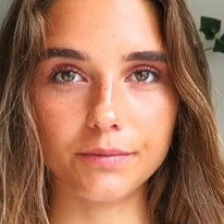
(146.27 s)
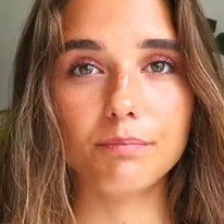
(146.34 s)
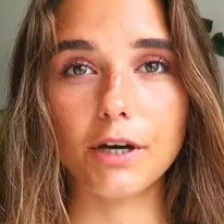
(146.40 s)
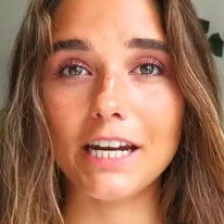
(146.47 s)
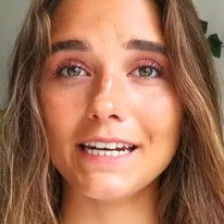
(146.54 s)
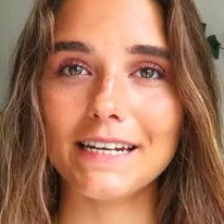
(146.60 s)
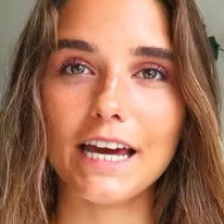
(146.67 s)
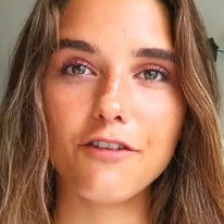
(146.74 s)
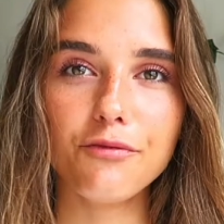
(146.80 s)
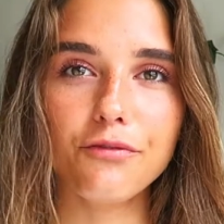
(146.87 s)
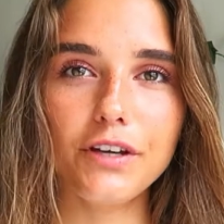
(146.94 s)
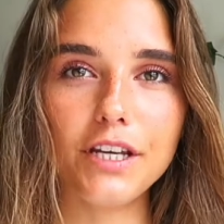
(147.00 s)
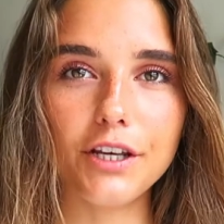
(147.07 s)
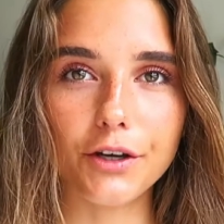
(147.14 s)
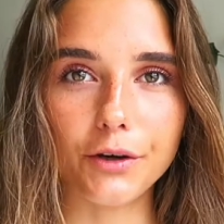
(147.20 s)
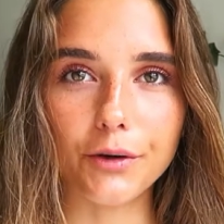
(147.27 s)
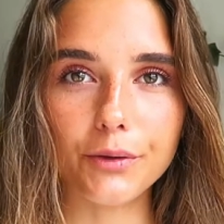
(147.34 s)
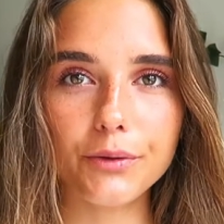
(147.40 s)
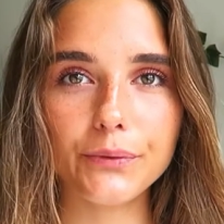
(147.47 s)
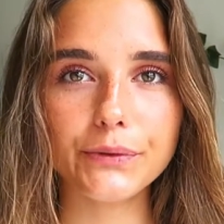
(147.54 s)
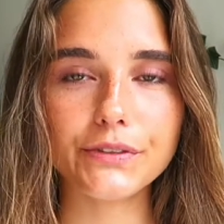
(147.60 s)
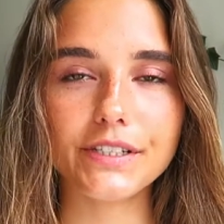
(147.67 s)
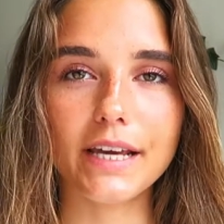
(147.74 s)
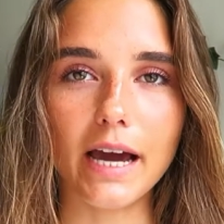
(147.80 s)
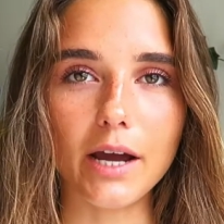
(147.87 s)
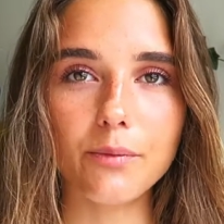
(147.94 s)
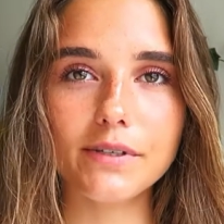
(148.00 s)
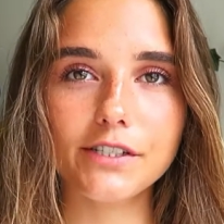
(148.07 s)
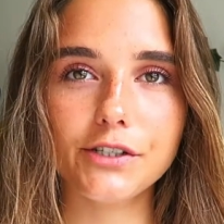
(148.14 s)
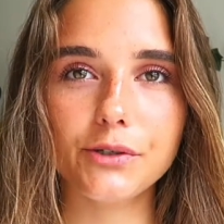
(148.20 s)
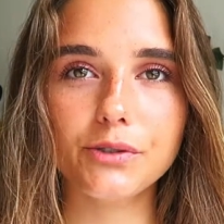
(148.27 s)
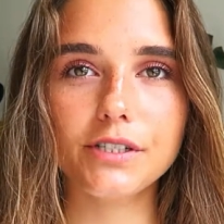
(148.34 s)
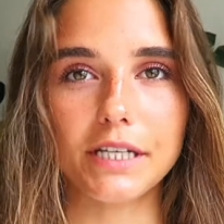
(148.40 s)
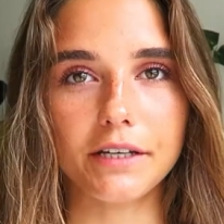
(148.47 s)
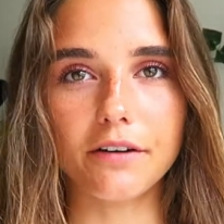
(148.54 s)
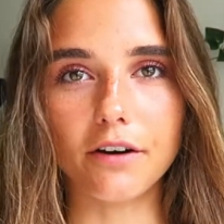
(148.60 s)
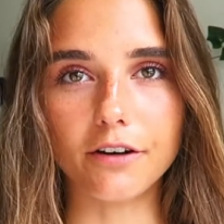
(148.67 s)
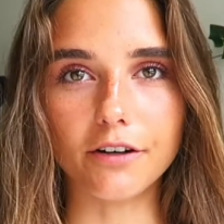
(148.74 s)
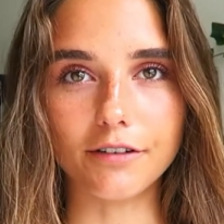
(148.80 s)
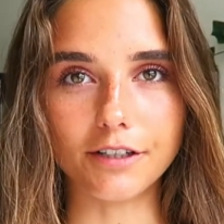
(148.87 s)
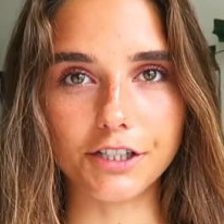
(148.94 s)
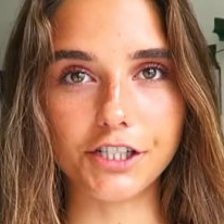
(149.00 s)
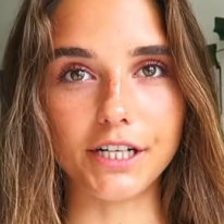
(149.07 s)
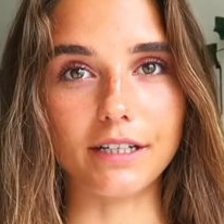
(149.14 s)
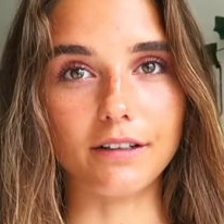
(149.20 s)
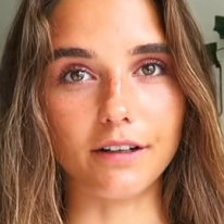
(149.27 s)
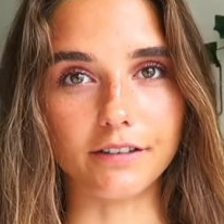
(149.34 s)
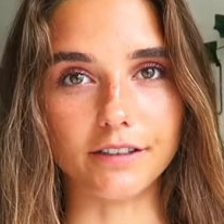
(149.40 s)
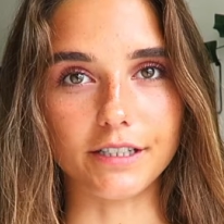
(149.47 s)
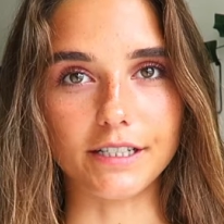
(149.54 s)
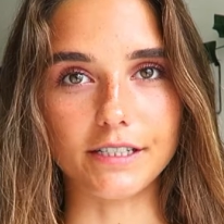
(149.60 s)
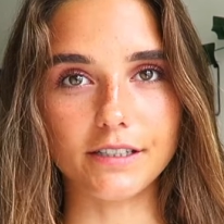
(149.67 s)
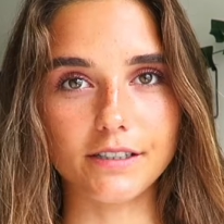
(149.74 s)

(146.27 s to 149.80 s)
But in that video, the guy was using a hard shell harness.